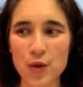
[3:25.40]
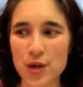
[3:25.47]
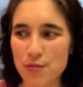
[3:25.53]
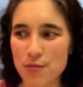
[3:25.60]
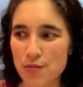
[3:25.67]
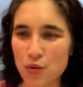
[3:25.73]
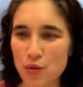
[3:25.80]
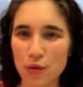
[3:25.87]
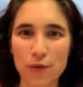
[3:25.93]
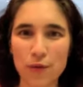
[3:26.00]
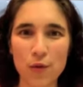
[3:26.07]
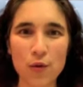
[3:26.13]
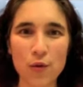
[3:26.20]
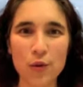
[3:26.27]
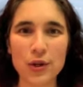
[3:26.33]
move
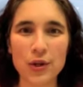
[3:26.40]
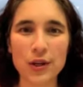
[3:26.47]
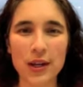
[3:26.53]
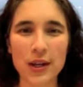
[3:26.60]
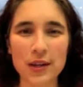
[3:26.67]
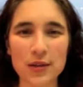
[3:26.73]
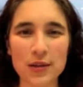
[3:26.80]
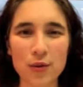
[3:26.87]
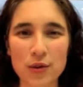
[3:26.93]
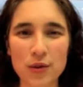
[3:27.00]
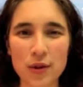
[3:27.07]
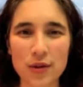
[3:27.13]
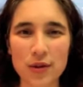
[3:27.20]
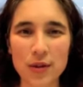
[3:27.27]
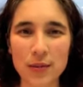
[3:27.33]
forward, and that's
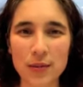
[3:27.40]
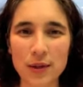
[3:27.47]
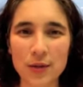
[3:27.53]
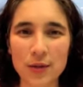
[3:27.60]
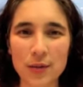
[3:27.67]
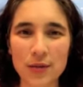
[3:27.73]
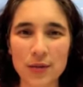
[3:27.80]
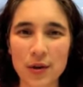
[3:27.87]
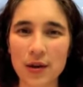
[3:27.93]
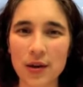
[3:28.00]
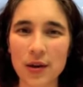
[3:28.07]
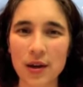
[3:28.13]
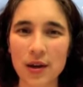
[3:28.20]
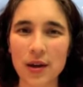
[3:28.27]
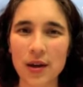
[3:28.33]
also something that's been very
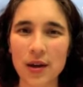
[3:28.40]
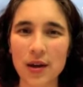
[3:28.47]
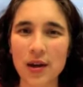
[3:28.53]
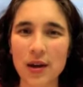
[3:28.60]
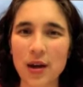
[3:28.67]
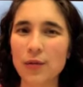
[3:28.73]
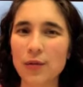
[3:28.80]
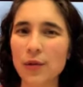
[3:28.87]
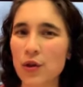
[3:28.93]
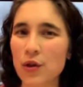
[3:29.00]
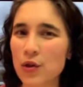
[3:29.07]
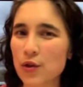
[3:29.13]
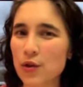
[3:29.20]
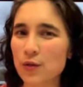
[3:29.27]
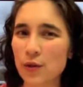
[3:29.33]
helpful and
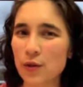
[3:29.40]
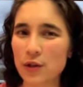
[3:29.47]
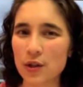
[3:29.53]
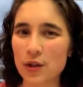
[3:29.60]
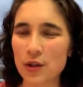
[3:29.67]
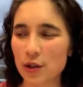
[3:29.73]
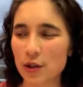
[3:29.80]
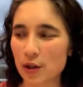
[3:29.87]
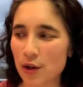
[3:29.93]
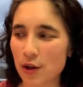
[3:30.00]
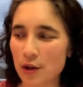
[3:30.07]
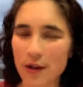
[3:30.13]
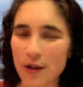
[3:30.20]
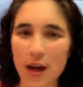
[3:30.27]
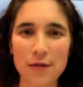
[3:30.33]
useful to
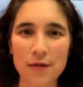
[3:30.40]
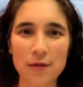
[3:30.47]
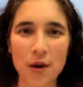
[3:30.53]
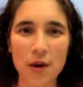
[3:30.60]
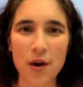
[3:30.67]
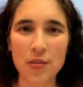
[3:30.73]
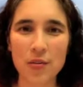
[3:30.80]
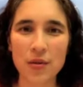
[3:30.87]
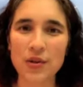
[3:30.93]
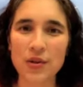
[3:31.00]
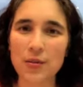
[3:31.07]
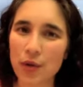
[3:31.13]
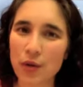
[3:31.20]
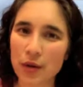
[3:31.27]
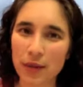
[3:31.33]
learn in that environment
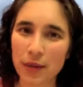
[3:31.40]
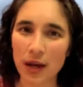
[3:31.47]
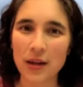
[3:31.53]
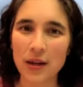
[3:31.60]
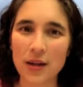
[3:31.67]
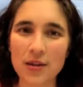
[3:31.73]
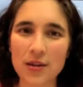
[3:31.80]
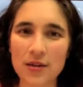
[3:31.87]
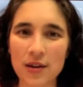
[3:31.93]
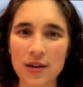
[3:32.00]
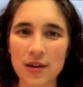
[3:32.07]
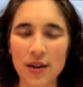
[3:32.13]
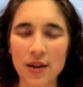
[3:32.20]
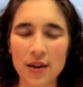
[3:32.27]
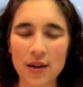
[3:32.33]
to bring back
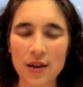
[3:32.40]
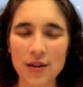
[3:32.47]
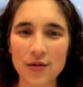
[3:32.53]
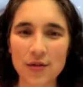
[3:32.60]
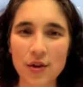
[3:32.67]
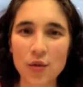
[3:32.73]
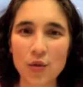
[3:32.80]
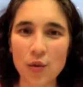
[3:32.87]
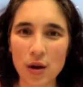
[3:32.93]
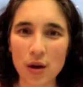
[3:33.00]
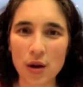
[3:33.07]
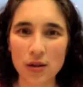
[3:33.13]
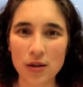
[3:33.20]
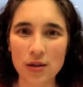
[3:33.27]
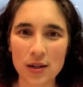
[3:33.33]
into the real
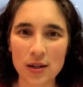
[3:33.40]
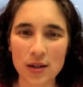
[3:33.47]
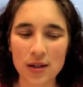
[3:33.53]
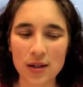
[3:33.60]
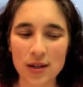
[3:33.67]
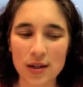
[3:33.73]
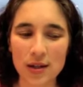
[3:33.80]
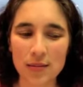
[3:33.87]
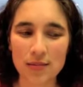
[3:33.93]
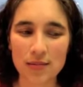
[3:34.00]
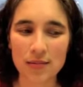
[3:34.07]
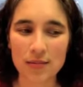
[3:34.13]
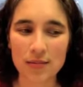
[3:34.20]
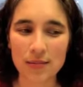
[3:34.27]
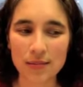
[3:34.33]
world,
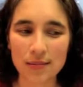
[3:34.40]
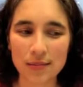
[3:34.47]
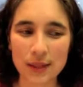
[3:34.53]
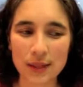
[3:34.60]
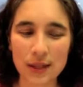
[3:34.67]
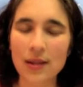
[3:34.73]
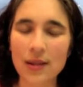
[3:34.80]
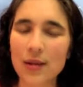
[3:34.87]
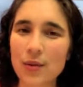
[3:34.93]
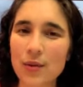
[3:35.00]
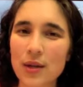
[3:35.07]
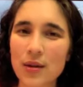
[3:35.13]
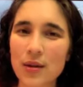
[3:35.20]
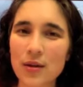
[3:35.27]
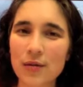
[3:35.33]
because I think
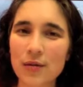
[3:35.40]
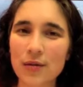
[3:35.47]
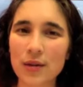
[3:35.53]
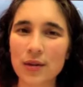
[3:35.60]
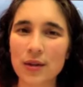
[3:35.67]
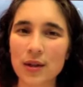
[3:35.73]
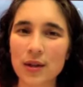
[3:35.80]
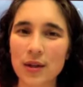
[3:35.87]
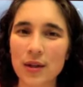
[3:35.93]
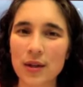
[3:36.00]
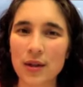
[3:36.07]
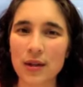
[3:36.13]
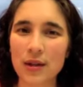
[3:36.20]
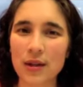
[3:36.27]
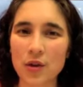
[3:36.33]
we often
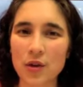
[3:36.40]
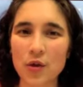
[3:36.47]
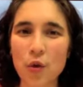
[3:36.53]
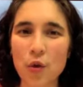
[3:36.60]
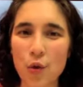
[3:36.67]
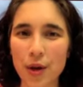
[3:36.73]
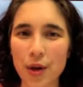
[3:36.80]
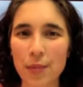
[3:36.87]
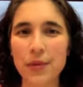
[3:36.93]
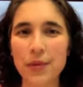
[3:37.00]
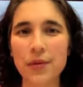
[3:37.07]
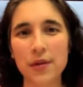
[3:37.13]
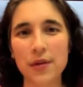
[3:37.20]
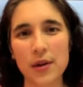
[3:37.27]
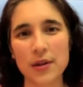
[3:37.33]
get so caught up in
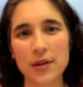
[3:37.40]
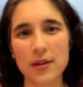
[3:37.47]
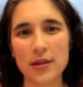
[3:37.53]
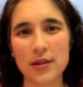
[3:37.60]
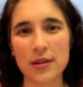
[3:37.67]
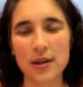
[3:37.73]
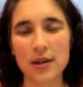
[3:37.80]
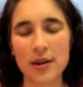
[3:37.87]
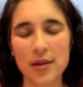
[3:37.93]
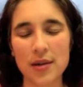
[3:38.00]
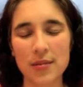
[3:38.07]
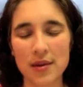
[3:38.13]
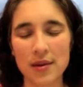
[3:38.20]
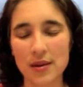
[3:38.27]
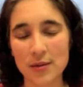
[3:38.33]
things,
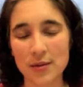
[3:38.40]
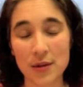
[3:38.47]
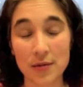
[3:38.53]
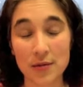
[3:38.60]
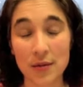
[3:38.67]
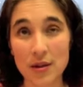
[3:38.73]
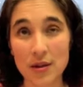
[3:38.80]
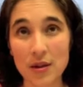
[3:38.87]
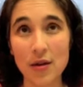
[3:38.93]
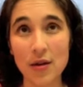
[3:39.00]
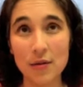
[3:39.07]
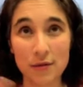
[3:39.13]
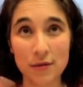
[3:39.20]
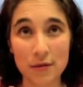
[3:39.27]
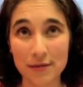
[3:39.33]
and I speak for
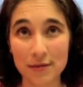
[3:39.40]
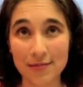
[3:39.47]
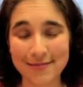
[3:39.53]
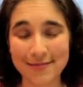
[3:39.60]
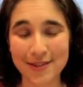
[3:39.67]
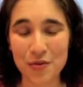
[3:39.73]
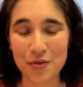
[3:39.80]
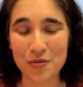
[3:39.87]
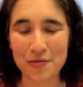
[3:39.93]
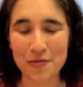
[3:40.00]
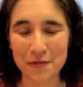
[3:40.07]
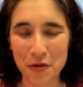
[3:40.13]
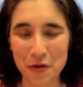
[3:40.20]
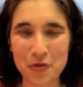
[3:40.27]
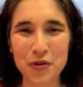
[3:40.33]
myself, so
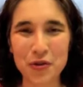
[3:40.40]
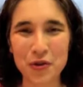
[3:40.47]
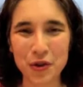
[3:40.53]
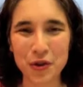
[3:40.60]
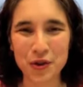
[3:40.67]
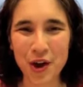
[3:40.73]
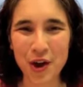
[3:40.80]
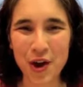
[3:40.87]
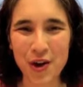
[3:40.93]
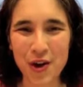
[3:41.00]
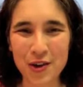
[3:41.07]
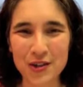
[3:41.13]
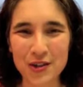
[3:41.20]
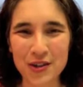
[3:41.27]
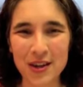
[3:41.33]
focused on the
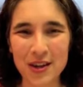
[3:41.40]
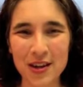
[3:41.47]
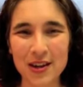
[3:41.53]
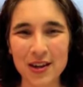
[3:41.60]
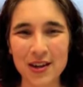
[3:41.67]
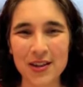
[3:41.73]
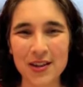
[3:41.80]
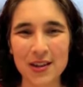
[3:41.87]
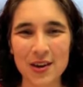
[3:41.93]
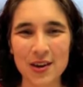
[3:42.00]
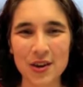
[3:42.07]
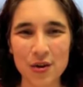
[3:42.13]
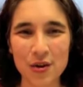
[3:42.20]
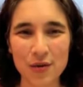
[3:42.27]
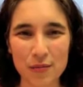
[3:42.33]
task that I
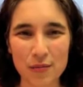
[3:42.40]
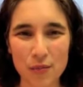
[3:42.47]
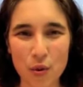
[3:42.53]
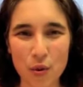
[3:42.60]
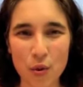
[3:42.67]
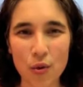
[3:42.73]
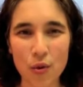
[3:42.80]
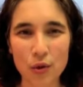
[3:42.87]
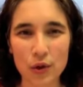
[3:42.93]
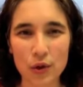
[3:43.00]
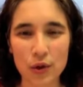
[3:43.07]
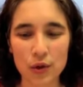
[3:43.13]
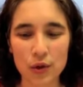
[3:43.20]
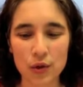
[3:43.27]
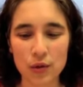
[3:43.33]
don't often
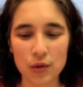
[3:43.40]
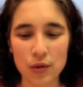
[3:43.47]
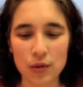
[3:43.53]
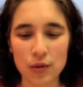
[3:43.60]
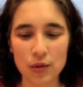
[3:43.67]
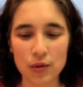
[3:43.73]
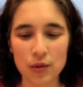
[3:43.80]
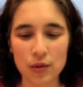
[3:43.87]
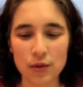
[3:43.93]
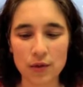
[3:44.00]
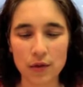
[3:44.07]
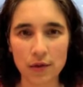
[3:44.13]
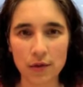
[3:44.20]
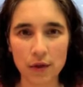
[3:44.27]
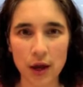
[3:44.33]
pause to
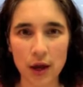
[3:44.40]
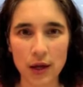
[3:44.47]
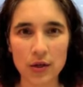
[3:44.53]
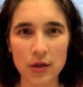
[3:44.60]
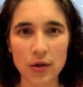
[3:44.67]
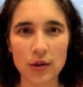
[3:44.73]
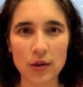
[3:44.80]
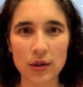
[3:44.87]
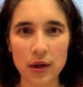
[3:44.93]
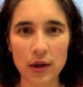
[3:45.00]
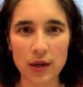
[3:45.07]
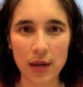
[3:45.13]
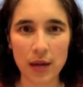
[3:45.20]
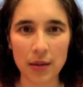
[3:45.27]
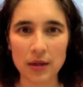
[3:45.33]
reflect on the
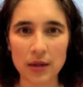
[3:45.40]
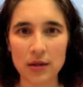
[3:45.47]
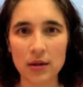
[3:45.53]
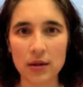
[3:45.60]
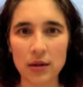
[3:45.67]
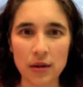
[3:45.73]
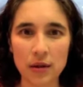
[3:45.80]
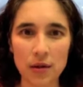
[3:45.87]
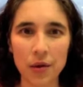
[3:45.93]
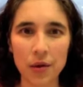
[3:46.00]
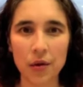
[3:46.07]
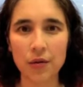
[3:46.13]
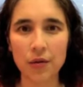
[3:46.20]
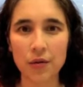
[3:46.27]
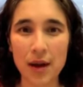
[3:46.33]
dynamics that are going
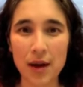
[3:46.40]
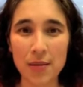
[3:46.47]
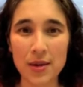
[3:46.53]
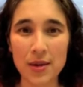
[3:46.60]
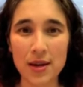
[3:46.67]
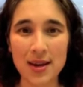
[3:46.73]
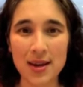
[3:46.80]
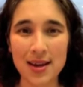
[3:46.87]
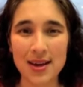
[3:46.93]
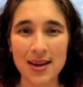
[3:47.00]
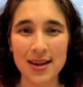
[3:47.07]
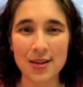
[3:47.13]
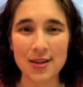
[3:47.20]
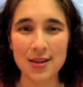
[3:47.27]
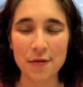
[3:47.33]
on around me,
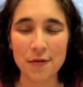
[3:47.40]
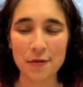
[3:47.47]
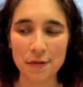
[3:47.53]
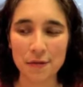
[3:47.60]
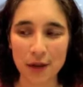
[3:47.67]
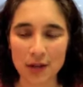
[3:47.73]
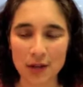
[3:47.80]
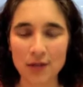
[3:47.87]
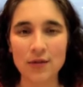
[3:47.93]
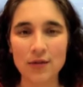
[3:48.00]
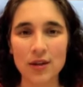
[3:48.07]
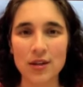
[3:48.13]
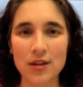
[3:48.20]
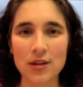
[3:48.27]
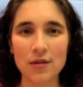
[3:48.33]
the
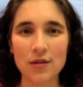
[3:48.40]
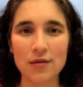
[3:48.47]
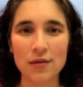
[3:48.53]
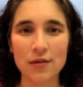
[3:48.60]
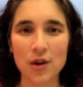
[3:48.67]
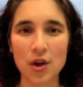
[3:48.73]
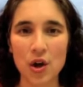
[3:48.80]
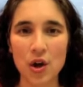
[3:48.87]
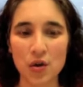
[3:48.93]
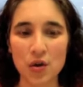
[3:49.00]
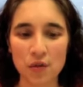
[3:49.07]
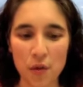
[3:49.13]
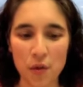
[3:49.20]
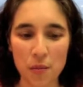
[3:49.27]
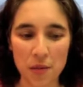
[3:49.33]
effectiveness of
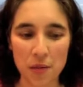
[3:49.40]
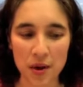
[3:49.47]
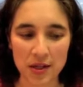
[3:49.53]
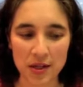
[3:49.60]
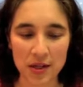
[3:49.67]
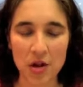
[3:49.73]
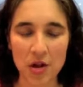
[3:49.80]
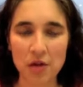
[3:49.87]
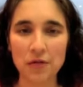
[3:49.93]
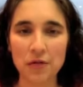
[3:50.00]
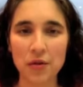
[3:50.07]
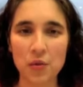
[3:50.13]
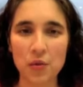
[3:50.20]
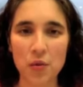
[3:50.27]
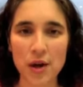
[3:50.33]
what myself
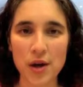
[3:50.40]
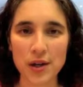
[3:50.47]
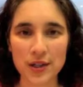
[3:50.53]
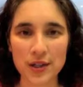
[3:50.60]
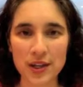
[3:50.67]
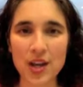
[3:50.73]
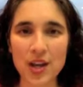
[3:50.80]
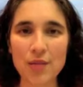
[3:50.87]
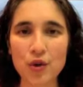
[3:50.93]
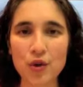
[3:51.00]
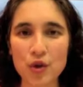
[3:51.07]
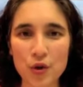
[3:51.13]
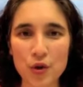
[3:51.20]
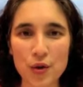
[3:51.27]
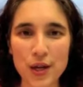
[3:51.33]
and the wider team are
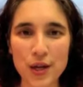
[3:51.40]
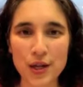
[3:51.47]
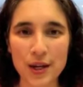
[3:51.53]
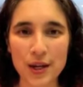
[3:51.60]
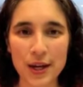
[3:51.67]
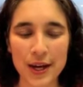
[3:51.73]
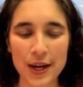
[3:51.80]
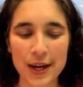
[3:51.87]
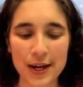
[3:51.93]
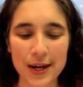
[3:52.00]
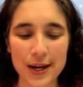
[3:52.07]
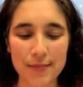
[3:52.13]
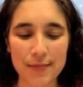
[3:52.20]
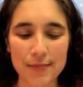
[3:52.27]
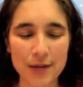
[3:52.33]
doing,
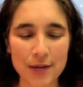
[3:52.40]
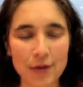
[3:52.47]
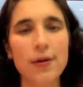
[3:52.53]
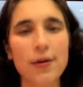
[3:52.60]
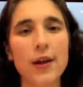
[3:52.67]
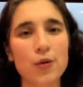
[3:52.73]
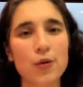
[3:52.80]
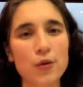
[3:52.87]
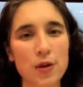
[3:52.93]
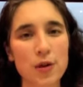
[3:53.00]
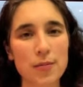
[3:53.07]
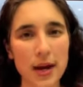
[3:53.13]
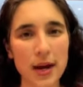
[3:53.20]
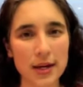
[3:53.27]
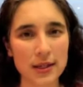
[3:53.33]
and reflect also
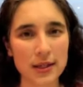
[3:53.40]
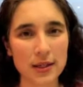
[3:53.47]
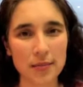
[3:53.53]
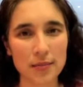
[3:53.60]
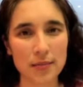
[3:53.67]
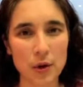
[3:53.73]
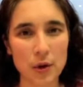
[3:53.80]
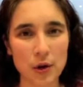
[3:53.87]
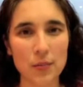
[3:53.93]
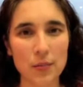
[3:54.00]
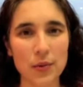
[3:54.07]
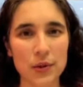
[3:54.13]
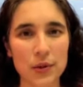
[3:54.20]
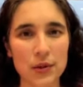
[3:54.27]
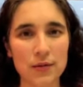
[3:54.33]
back to the
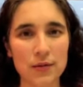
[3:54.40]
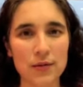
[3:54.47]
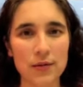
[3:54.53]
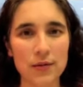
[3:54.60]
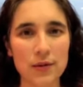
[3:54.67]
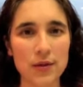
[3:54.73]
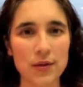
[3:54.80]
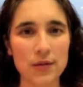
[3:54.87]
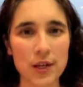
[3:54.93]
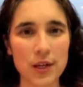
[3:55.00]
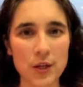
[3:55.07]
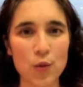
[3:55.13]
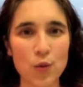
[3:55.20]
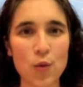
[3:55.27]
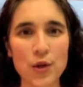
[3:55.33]
purpose of
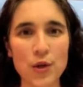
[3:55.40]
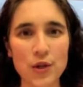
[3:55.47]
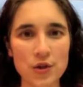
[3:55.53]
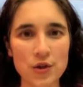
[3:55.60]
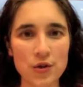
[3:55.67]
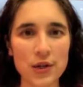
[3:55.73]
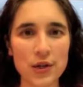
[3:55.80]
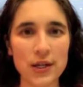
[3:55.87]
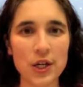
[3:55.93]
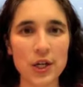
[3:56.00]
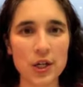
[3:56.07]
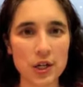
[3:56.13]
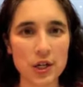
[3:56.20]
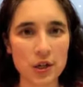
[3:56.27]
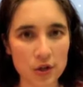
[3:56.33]
is what we're doing
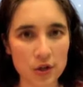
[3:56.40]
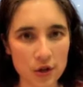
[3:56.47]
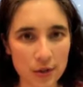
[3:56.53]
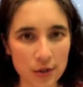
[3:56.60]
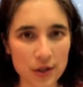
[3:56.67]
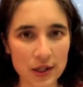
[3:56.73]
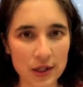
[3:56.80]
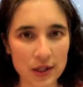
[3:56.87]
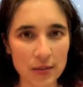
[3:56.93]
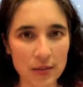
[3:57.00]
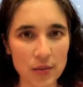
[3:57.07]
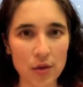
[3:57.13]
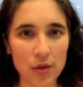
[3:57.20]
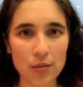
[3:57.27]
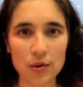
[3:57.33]
actually contributing to the
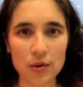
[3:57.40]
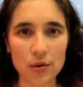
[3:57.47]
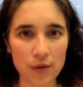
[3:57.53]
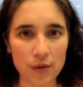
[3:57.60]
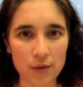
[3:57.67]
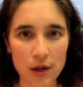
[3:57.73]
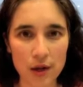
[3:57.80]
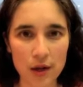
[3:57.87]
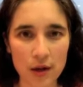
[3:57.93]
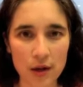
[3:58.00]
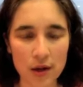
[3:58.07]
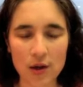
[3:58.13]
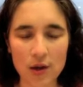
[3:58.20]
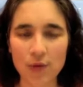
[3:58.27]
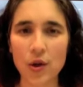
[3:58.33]
purpose, or if we
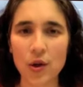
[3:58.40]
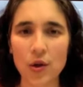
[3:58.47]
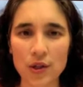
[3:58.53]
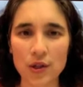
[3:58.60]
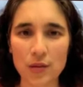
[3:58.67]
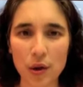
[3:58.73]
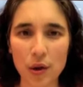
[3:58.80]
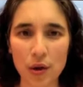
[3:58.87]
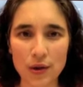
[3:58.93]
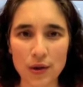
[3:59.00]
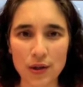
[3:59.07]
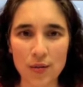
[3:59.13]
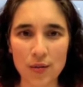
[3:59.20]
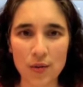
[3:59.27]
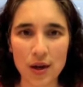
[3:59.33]
lost the plot
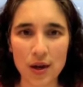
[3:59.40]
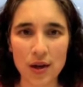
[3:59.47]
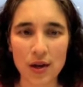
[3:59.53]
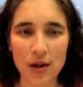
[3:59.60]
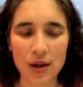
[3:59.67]
somewhere.